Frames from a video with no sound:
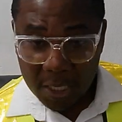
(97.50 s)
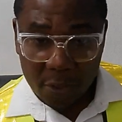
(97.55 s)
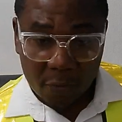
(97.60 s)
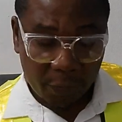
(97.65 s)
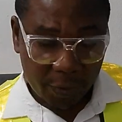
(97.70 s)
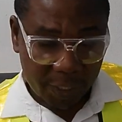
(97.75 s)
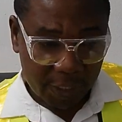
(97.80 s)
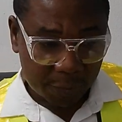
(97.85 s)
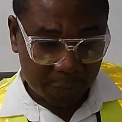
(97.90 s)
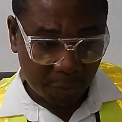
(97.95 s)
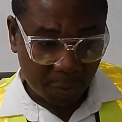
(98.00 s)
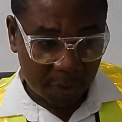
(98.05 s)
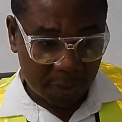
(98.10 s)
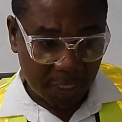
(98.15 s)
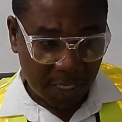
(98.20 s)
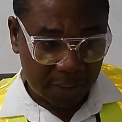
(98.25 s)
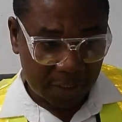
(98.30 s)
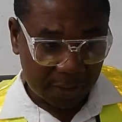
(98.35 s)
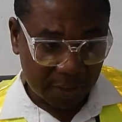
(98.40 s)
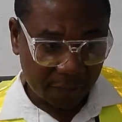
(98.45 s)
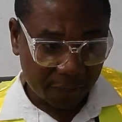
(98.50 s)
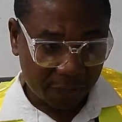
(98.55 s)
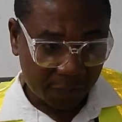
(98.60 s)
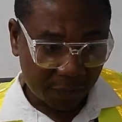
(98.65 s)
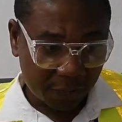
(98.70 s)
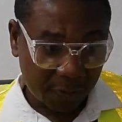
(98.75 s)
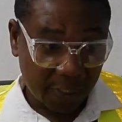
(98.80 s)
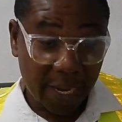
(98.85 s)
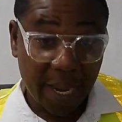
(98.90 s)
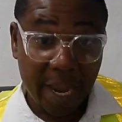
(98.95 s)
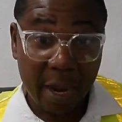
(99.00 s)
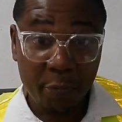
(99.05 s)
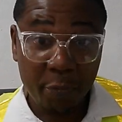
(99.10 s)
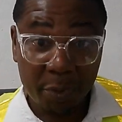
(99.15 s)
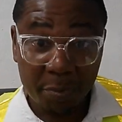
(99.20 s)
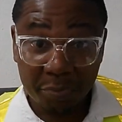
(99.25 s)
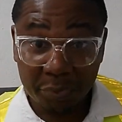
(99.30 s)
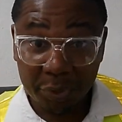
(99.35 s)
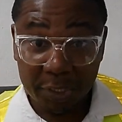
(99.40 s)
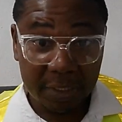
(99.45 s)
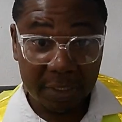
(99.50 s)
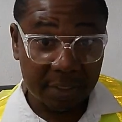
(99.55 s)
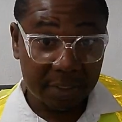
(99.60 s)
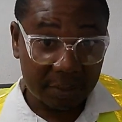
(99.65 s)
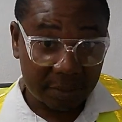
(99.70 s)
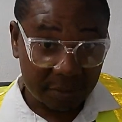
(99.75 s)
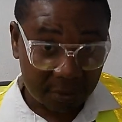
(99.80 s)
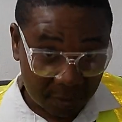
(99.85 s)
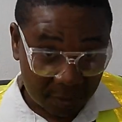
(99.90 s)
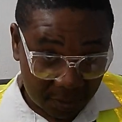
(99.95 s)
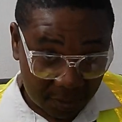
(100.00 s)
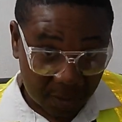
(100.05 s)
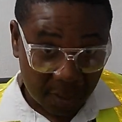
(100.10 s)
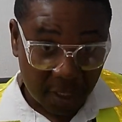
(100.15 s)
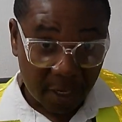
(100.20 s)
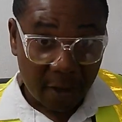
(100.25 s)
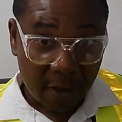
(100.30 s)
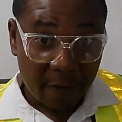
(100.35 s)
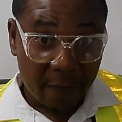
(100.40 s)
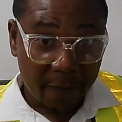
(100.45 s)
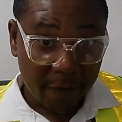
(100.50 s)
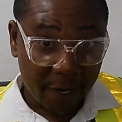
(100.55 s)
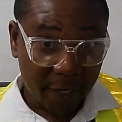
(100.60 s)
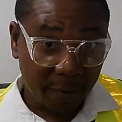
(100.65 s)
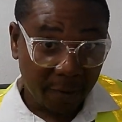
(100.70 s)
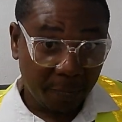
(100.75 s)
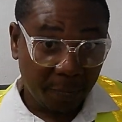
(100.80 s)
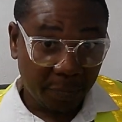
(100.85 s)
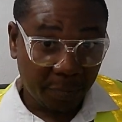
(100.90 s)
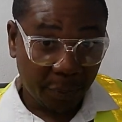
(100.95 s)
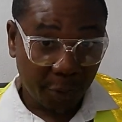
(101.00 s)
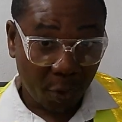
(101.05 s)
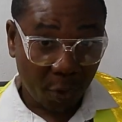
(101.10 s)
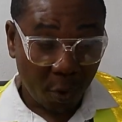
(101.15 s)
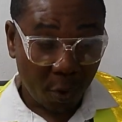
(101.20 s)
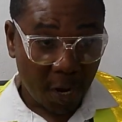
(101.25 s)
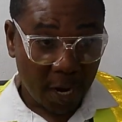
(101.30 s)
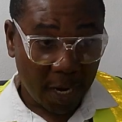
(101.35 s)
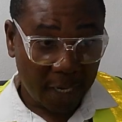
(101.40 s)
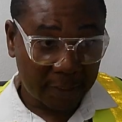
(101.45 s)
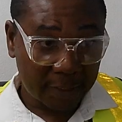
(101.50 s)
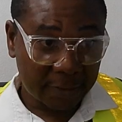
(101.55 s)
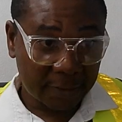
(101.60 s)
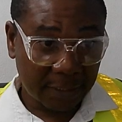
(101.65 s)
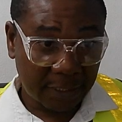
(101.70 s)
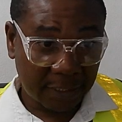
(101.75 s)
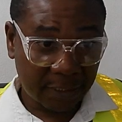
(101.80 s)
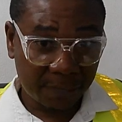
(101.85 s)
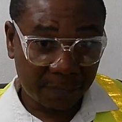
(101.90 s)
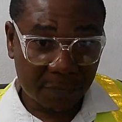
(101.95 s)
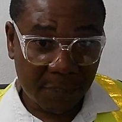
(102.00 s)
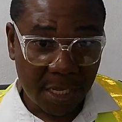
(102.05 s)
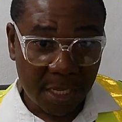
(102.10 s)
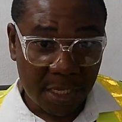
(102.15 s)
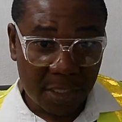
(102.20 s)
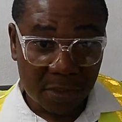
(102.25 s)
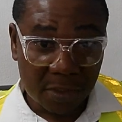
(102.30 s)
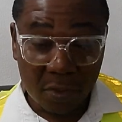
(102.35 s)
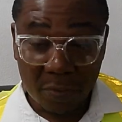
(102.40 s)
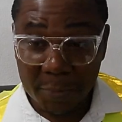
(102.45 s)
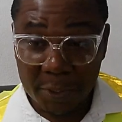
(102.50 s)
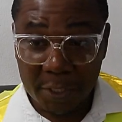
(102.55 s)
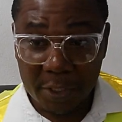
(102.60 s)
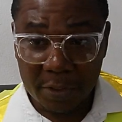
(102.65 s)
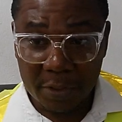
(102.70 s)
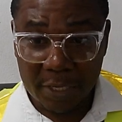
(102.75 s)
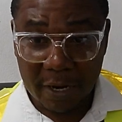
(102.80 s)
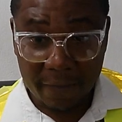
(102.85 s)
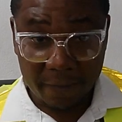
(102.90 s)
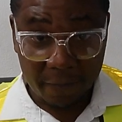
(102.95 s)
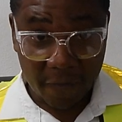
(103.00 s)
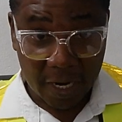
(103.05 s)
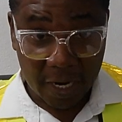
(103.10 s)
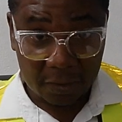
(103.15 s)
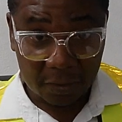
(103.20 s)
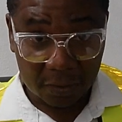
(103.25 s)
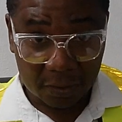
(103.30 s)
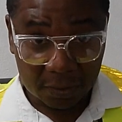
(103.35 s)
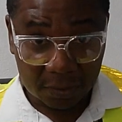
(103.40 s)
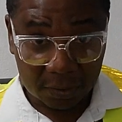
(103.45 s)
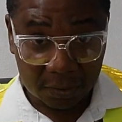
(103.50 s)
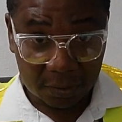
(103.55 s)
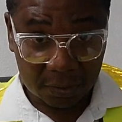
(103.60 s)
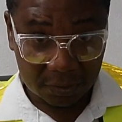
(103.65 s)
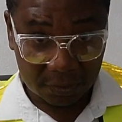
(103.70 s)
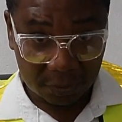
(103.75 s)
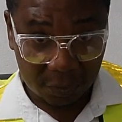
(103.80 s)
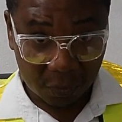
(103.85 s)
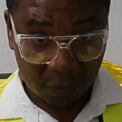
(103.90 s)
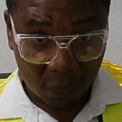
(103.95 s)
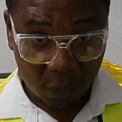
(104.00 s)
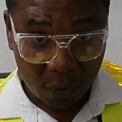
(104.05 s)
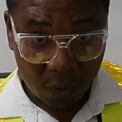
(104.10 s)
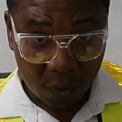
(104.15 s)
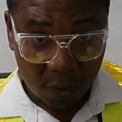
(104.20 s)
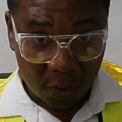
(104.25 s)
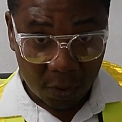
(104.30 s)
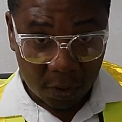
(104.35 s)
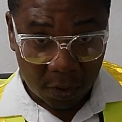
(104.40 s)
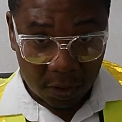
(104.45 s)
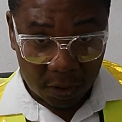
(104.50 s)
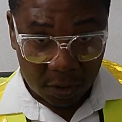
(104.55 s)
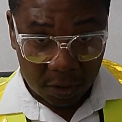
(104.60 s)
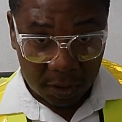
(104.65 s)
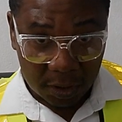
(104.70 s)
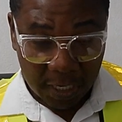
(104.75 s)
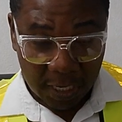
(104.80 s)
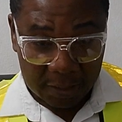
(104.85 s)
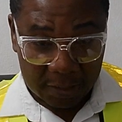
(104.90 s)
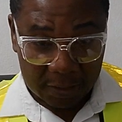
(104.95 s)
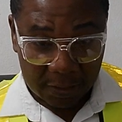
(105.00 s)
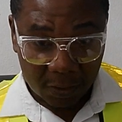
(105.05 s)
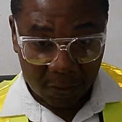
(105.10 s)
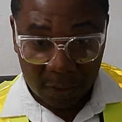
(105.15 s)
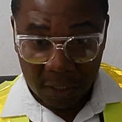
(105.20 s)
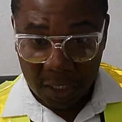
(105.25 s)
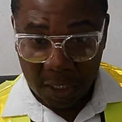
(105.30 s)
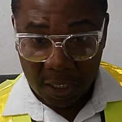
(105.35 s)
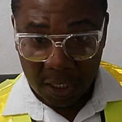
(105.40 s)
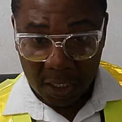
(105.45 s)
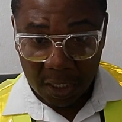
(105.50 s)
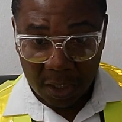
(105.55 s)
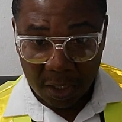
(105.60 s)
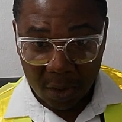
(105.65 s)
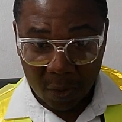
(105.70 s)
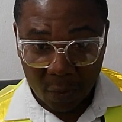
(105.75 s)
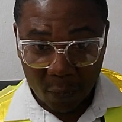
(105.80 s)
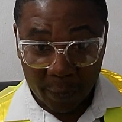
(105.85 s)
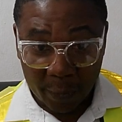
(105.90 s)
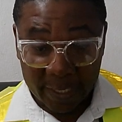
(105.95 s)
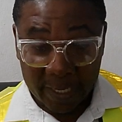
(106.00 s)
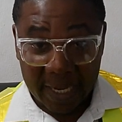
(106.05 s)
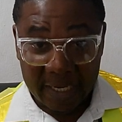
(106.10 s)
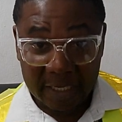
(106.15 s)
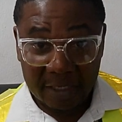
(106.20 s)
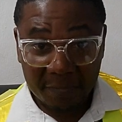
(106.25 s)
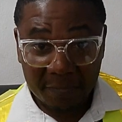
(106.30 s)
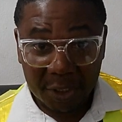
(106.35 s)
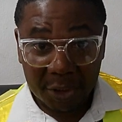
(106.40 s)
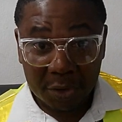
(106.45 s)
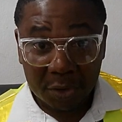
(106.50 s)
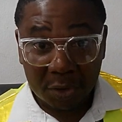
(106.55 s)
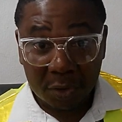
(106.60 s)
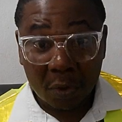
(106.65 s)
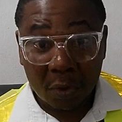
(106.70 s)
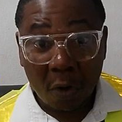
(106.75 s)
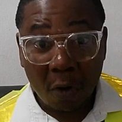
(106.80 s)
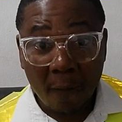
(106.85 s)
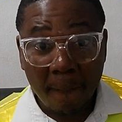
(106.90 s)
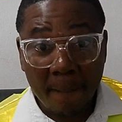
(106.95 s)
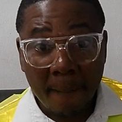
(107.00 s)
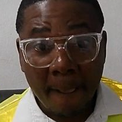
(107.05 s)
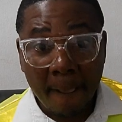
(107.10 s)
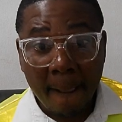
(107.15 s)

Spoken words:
we expose ourselves to. The air we breathe is not very pure, and so many other factors, that we can't mention all.